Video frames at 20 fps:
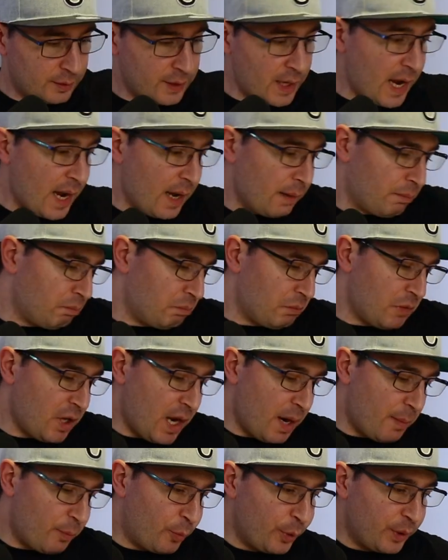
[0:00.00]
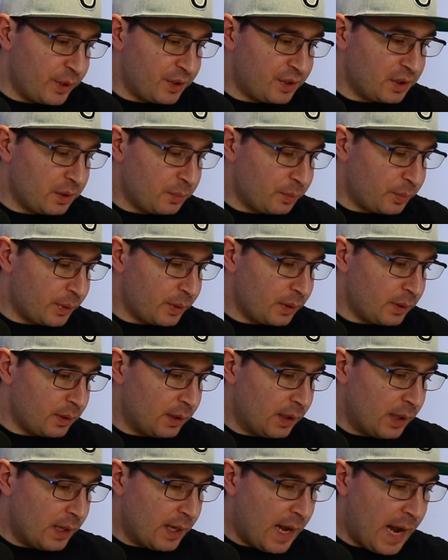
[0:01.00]
yeah, pretty
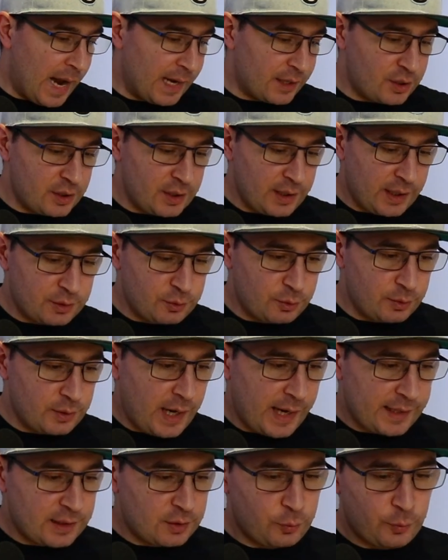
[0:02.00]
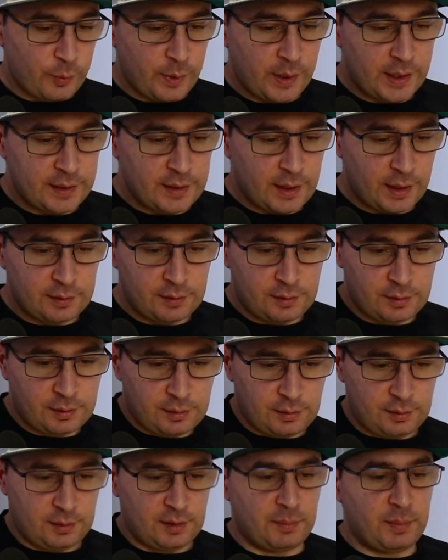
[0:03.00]
simple. Actually, I do like the way that
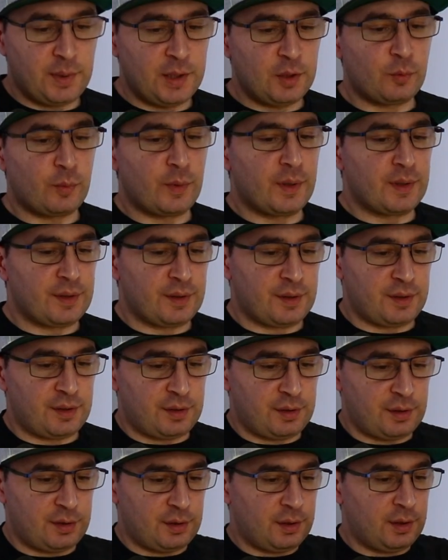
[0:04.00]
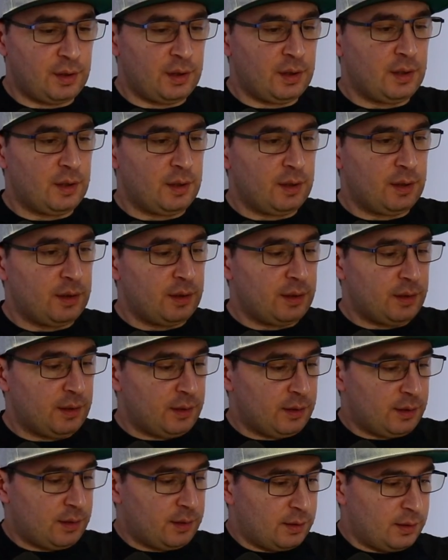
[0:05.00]
the bigger ones,
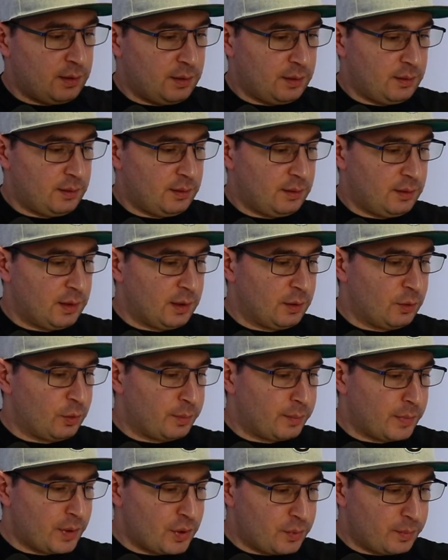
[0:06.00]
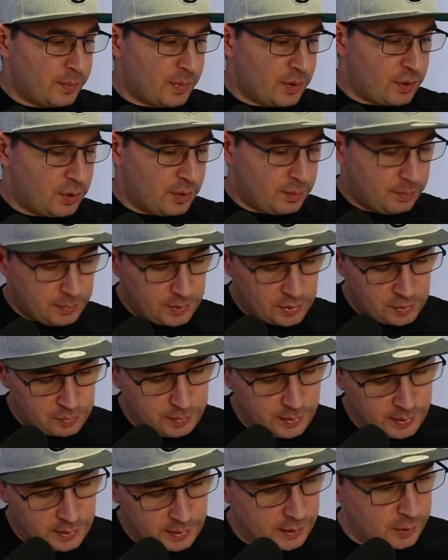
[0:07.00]
they look much
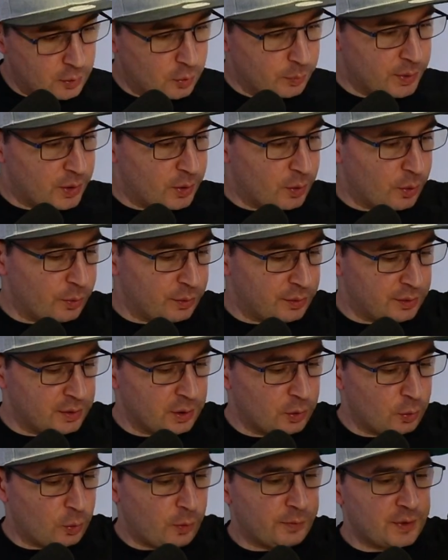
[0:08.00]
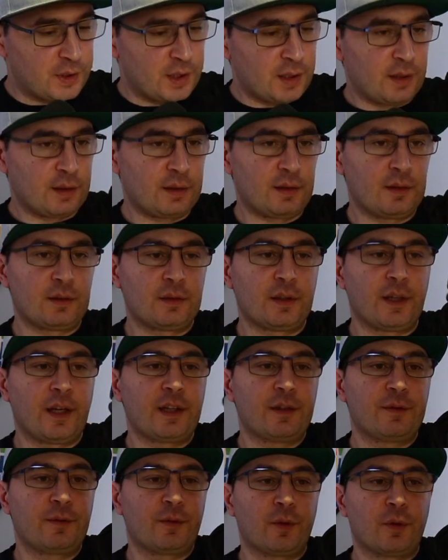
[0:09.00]
better. I know, because the look of the
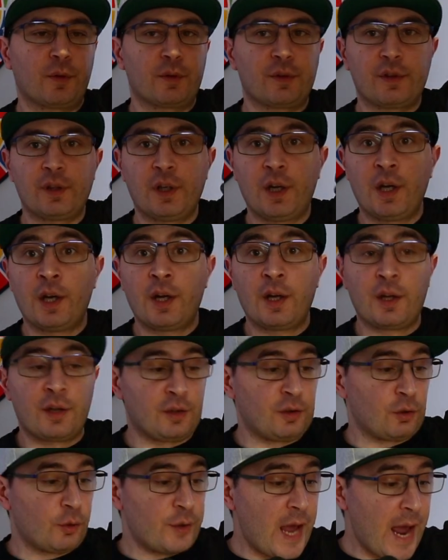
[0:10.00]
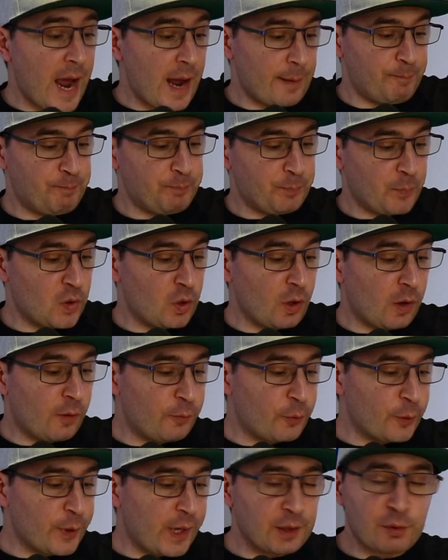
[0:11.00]
headphones. So yeah, don't
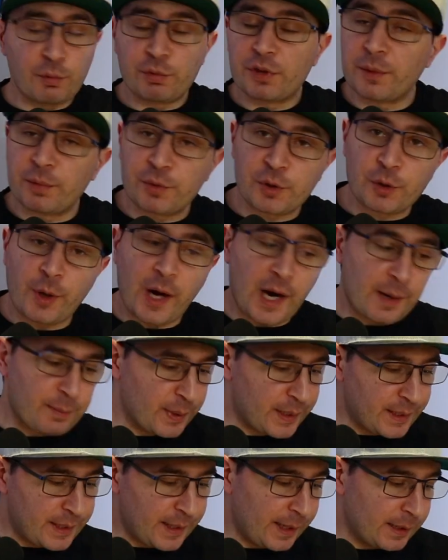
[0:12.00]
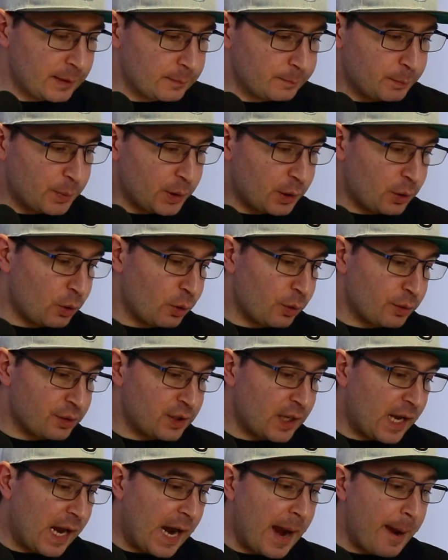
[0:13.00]
forget to subscribe again,
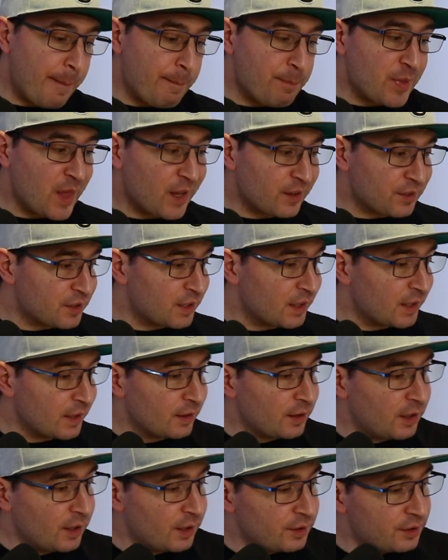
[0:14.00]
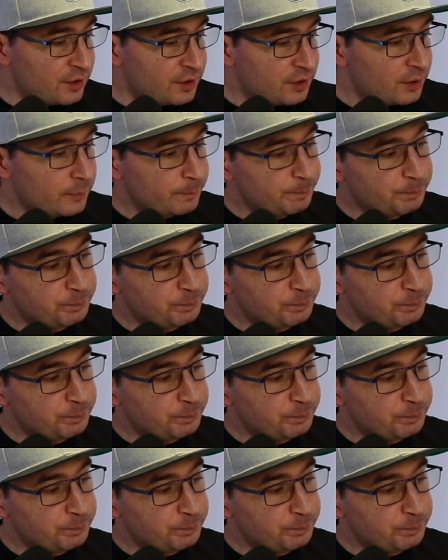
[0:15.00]
because I'm testing this